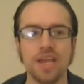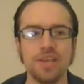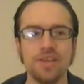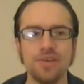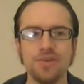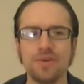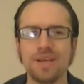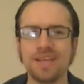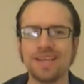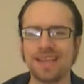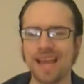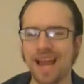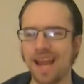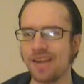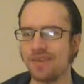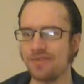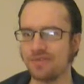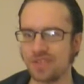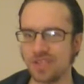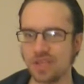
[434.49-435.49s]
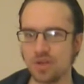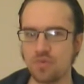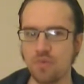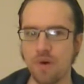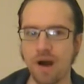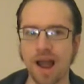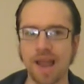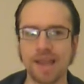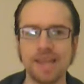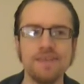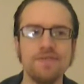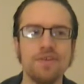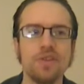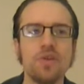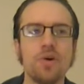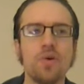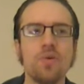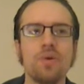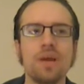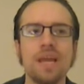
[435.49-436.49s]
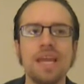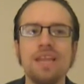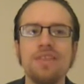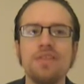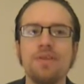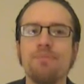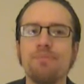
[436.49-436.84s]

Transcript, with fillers: you can kind of see why, even though in the